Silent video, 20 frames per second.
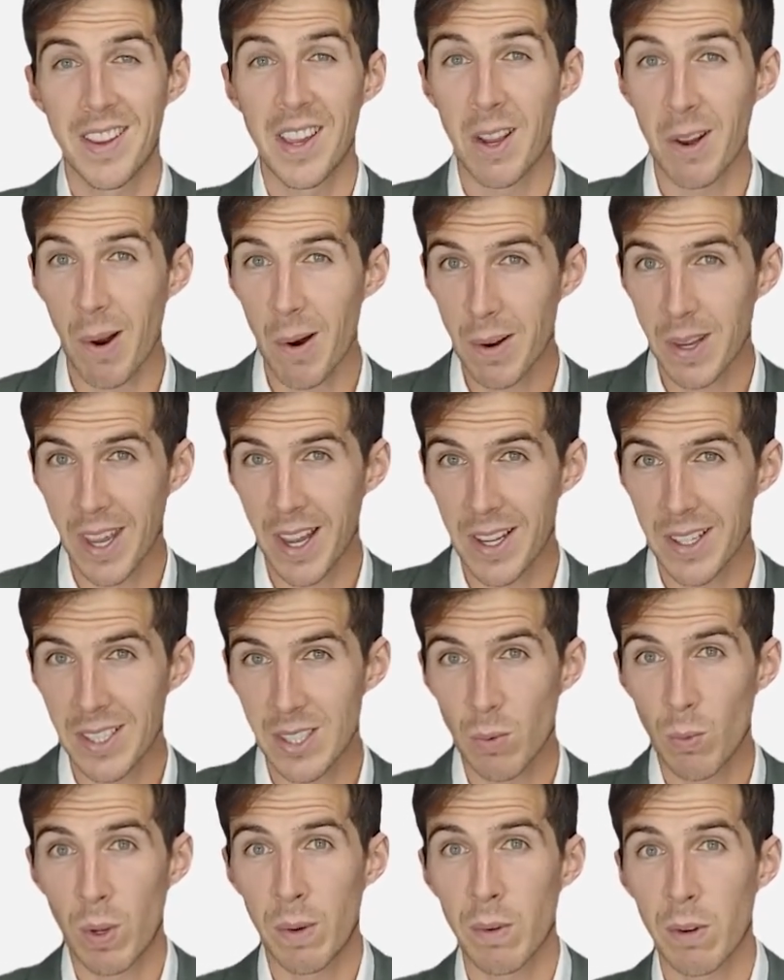In our
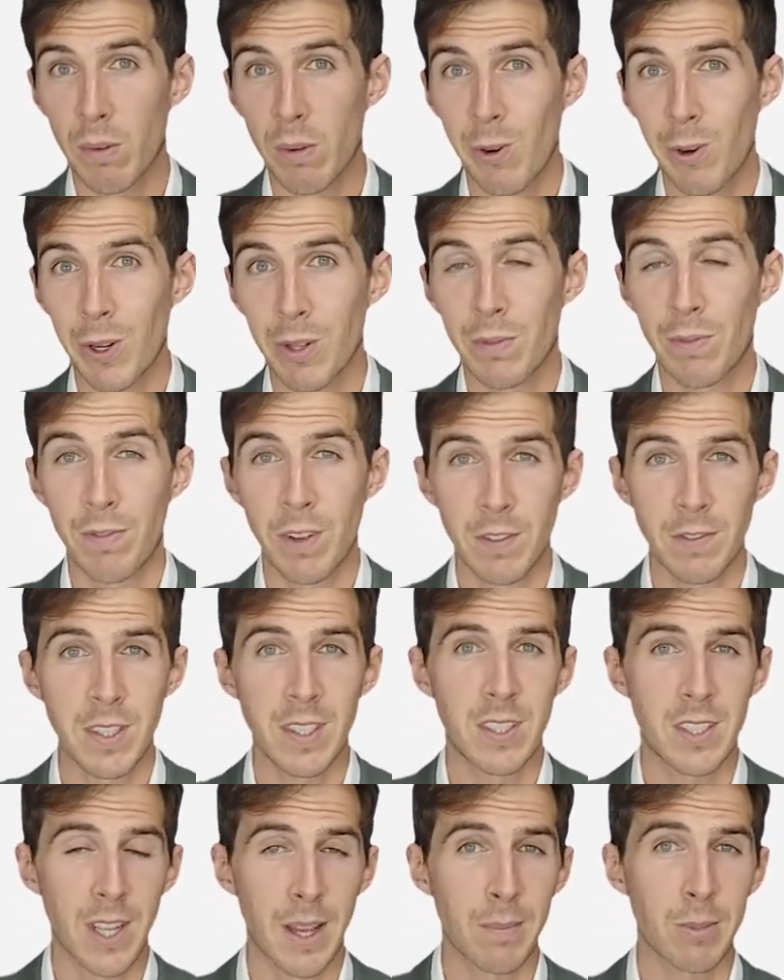case, we recruited
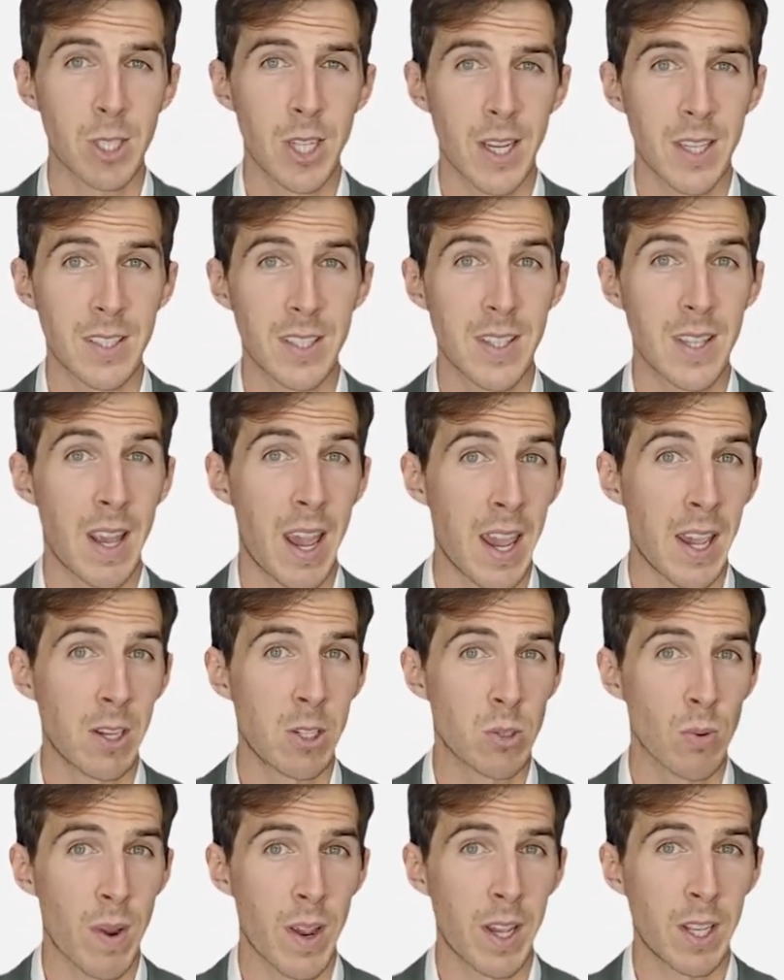50 subjects in the
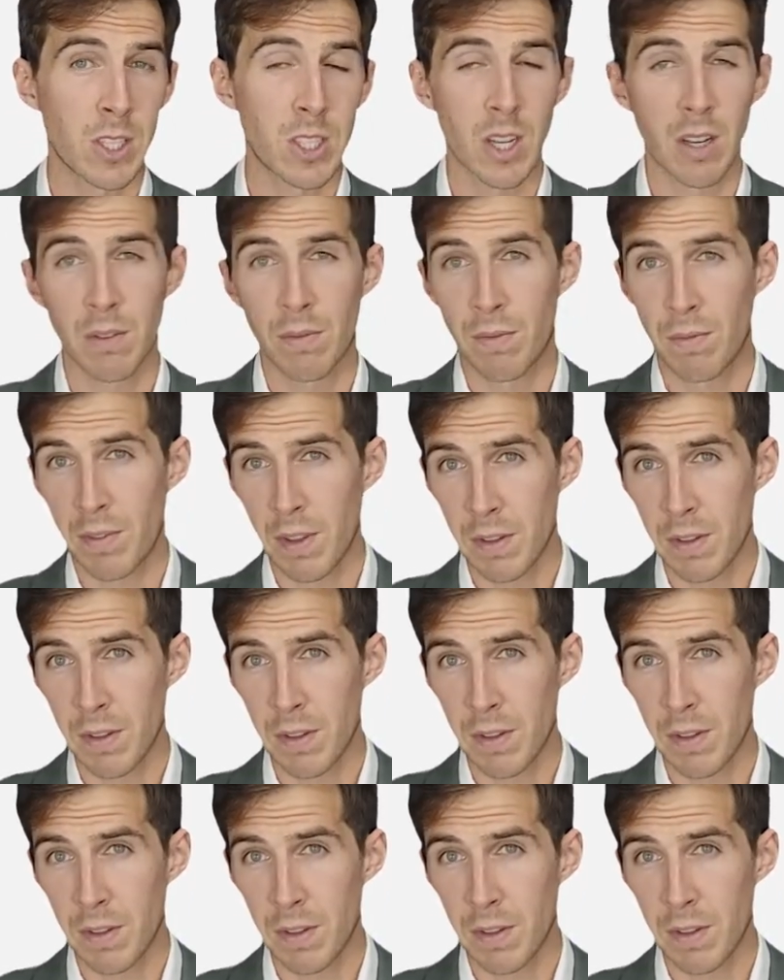age range of